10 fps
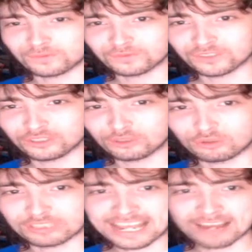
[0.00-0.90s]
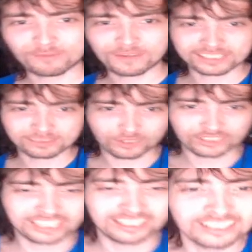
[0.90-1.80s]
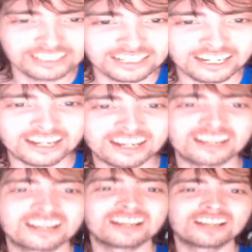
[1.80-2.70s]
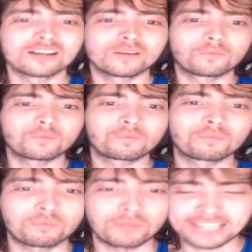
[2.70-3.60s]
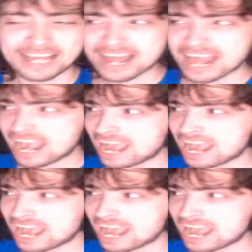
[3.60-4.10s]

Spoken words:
food health expert. But yeah,